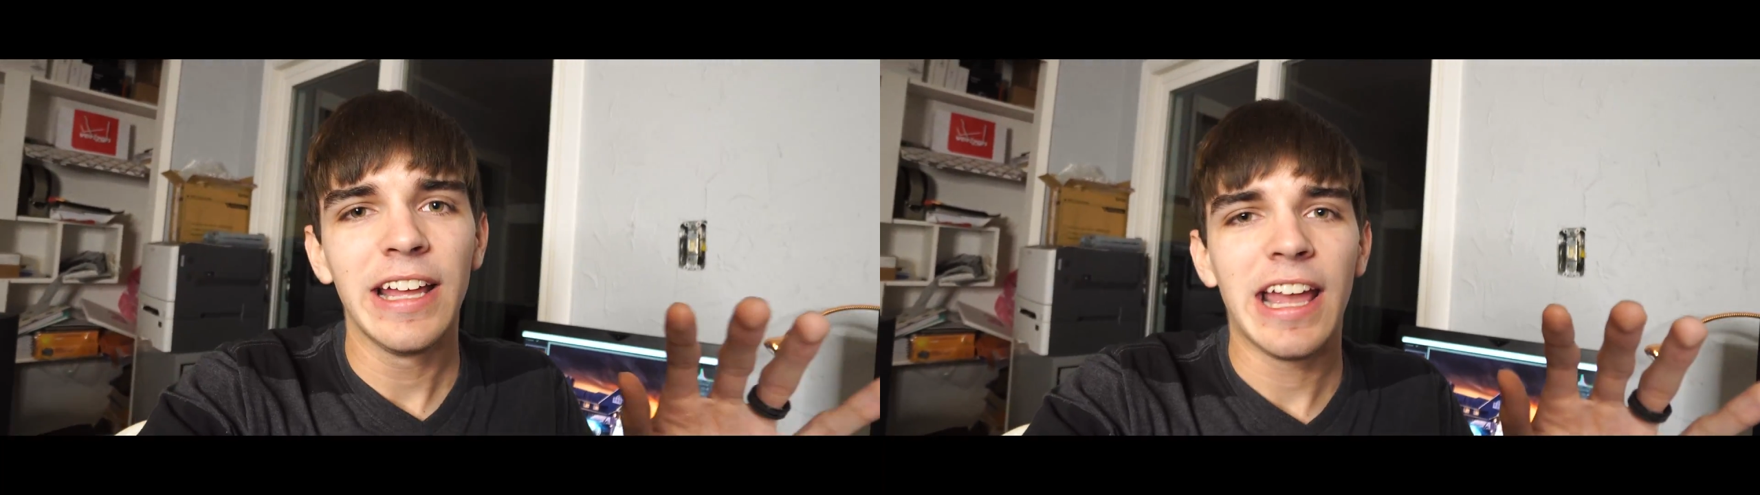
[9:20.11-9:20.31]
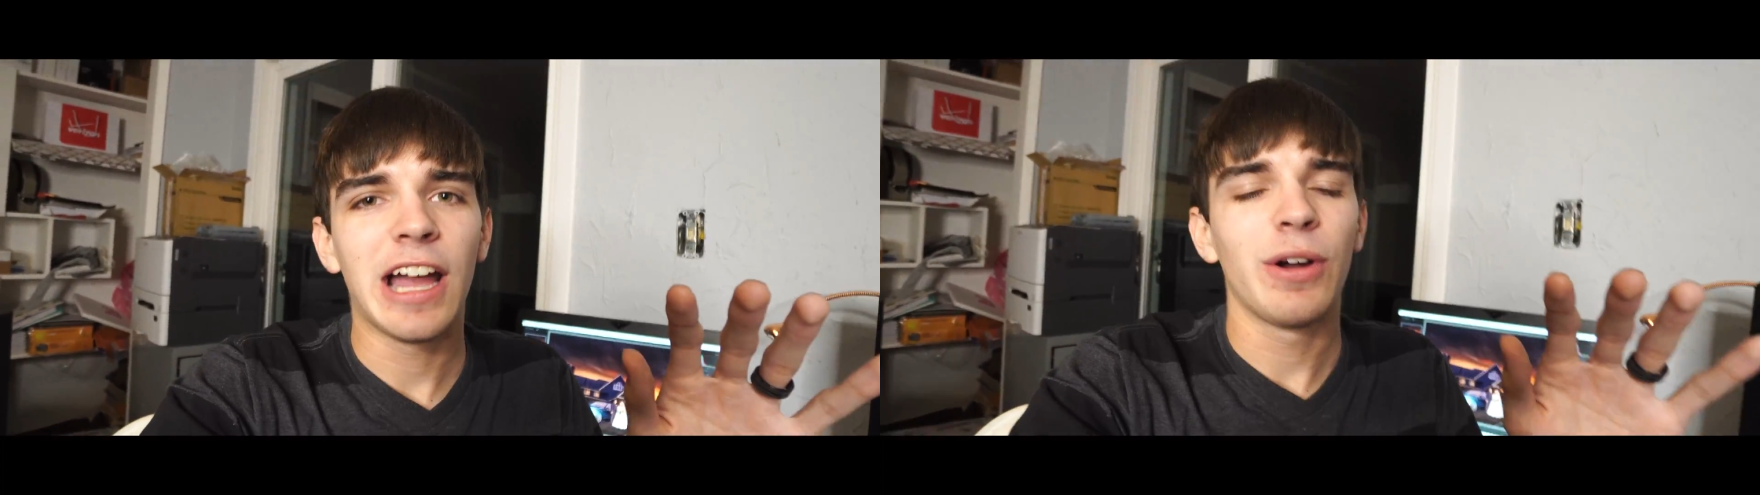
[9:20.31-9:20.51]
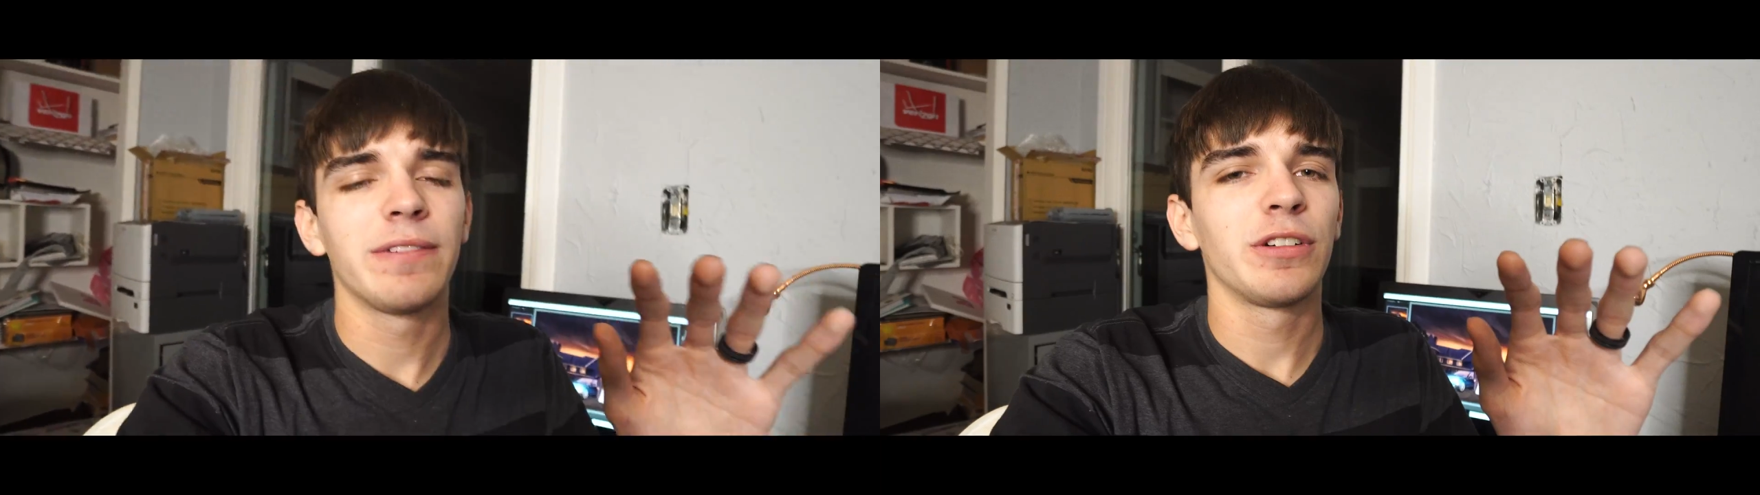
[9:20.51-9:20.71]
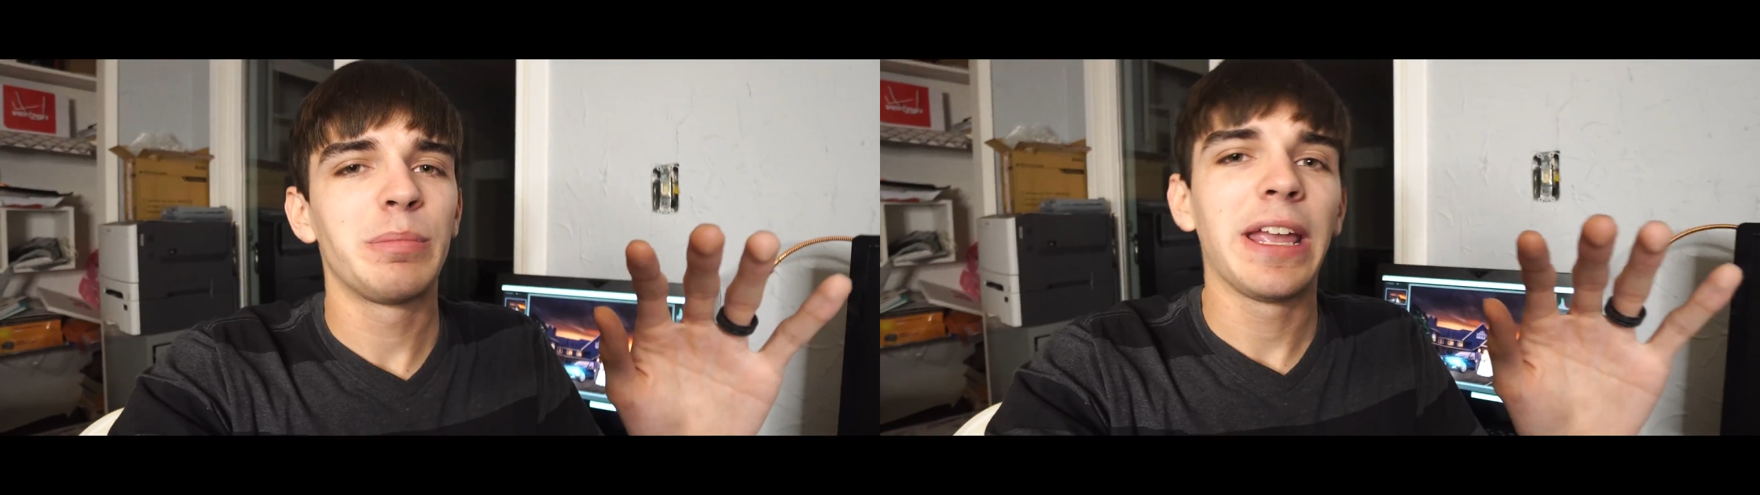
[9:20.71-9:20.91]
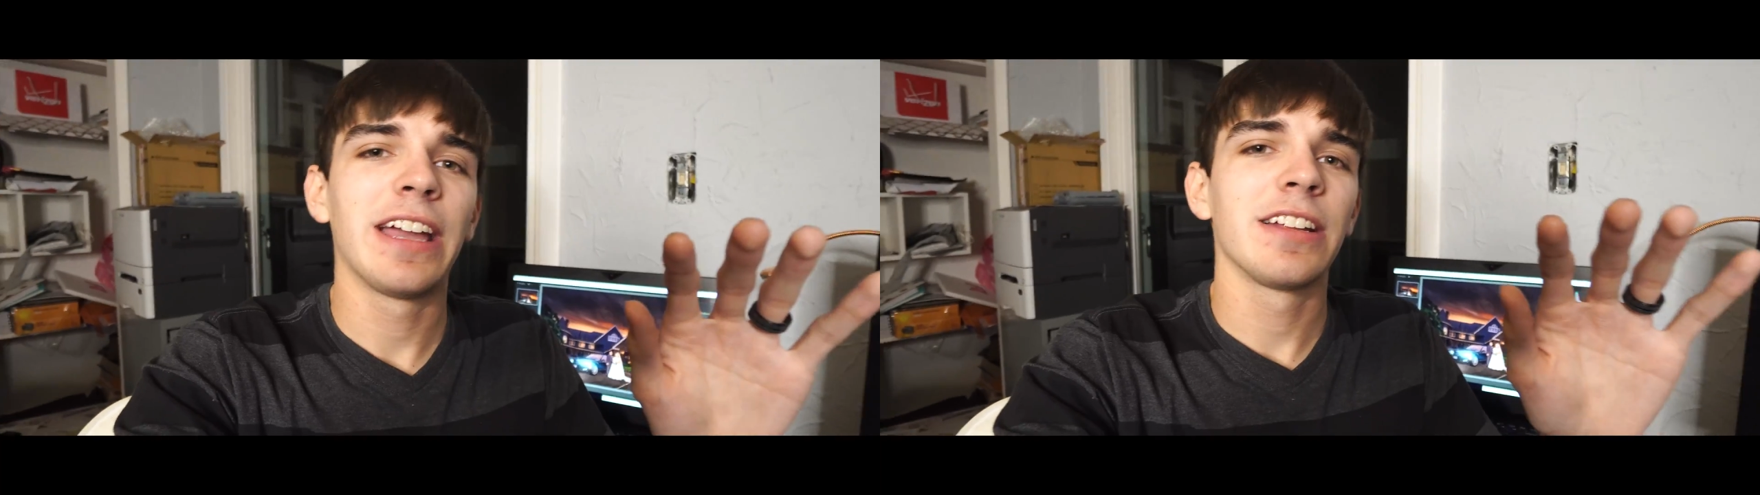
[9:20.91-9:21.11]
However,
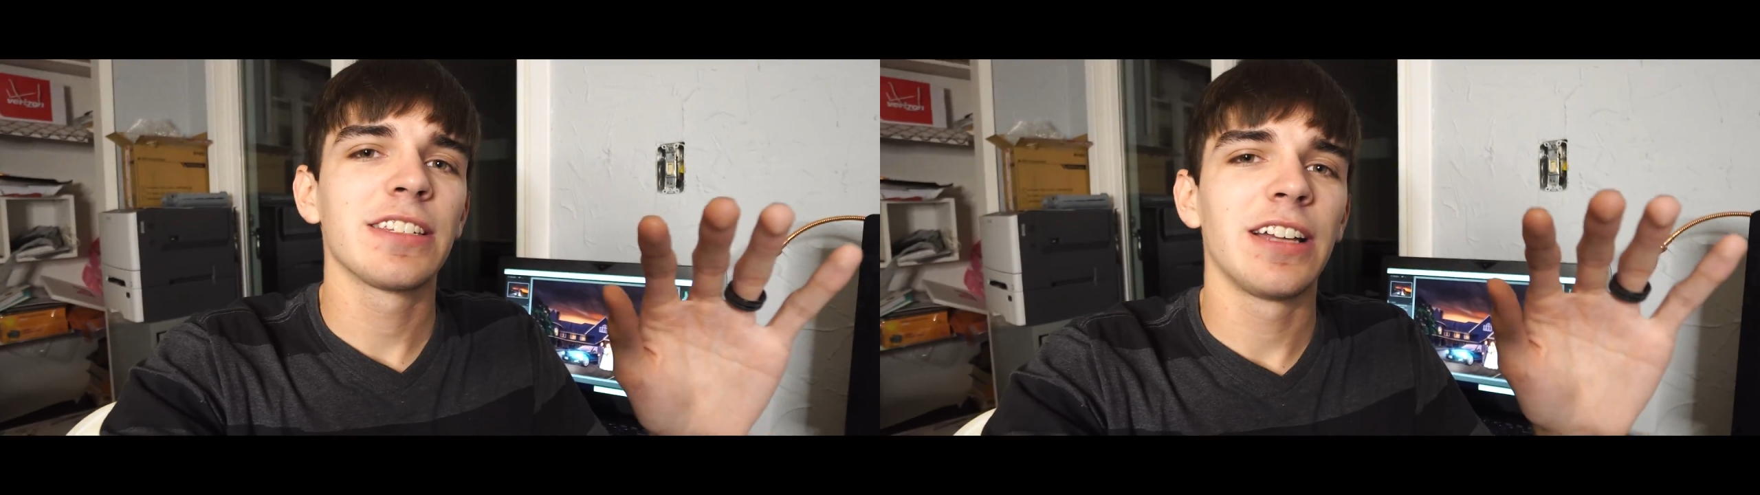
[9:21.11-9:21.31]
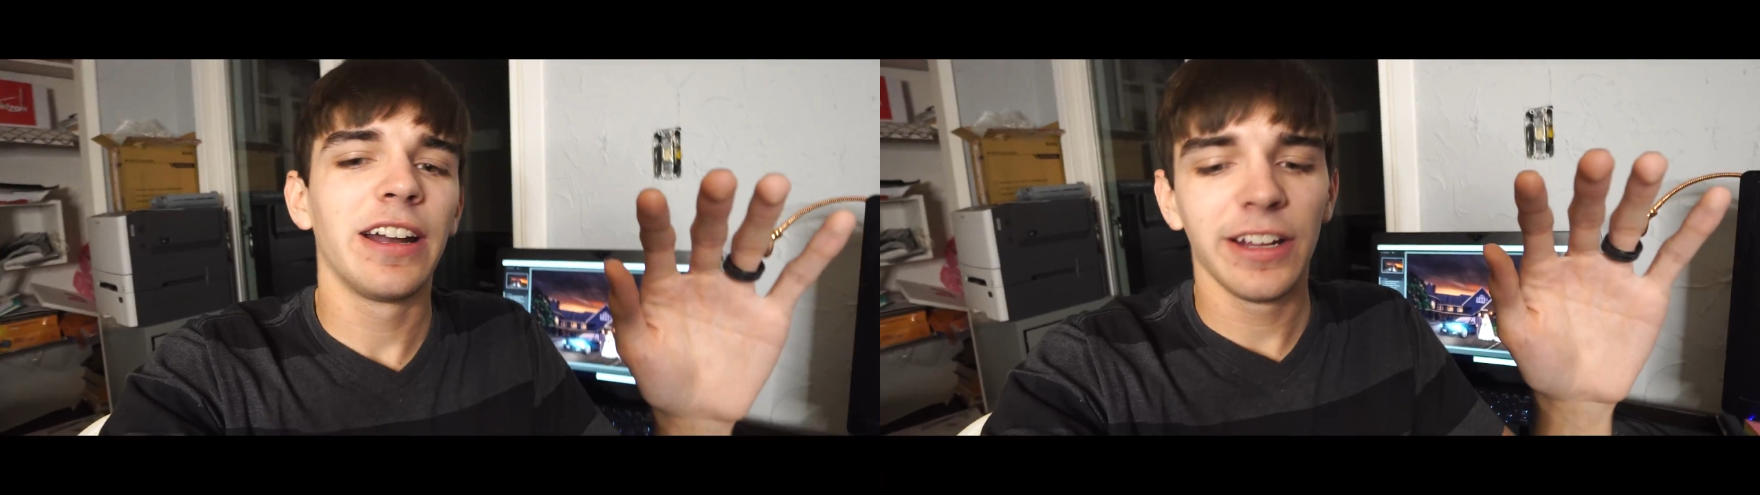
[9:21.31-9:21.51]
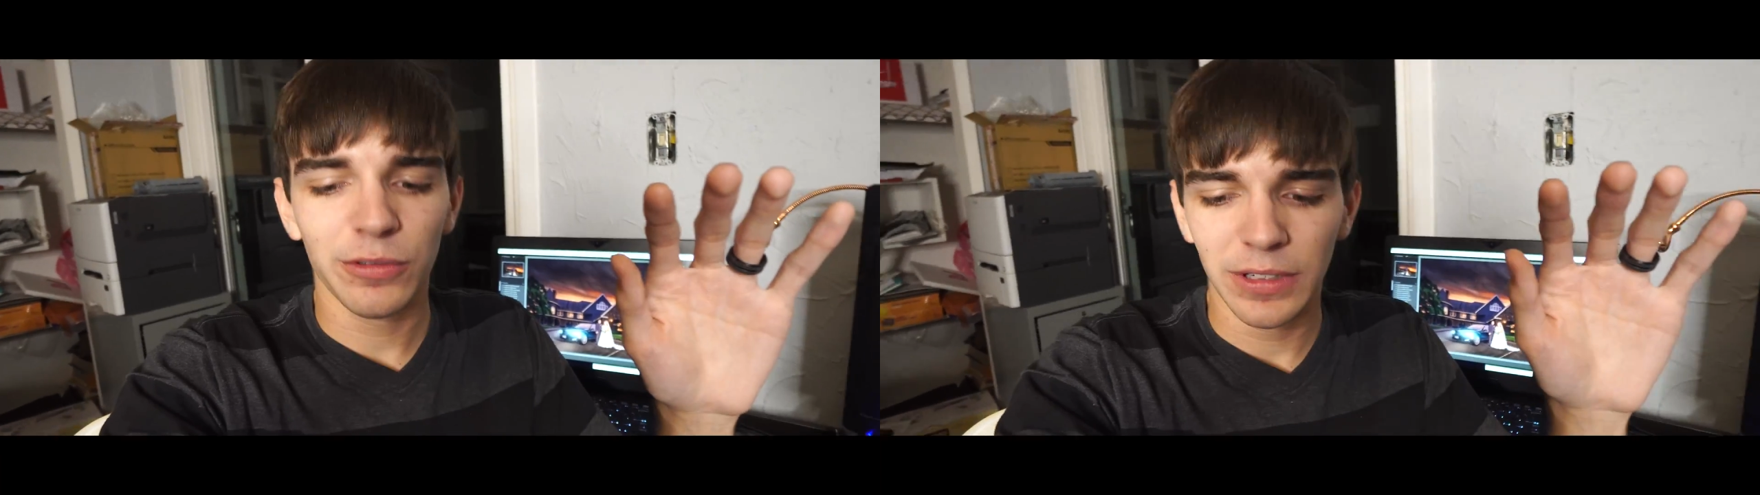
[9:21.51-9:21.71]
Panasonic